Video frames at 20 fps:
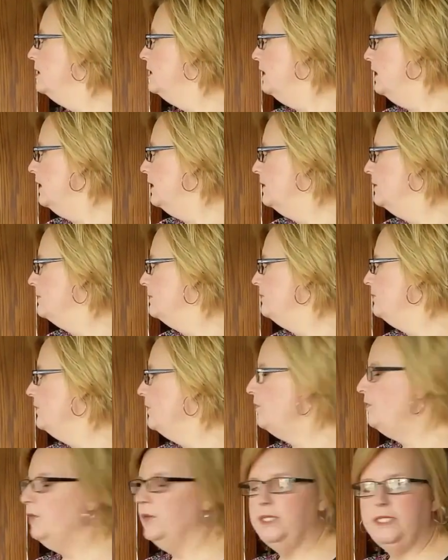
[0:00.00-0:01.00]

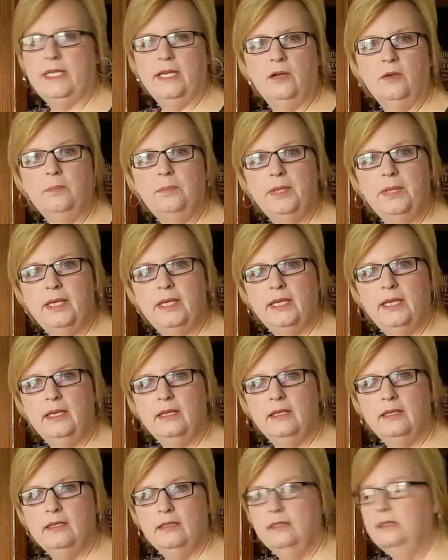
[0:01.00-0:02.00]
For Dale Peak,
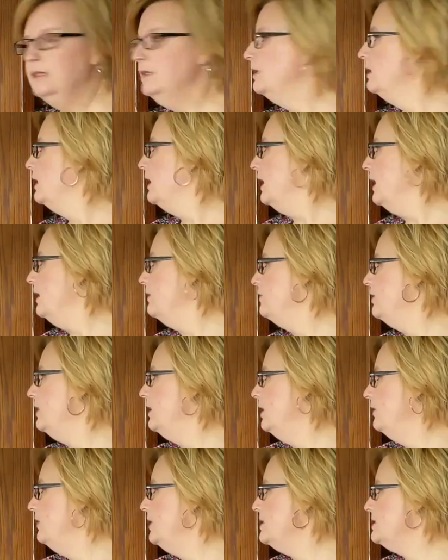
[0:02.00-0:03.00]
even
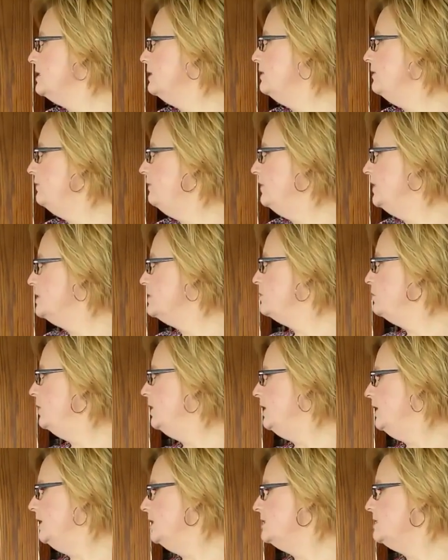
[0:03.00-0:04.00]
though he's a defense
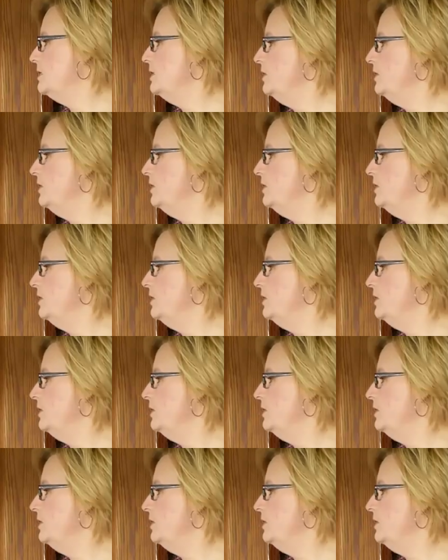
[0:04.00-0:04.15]
witness,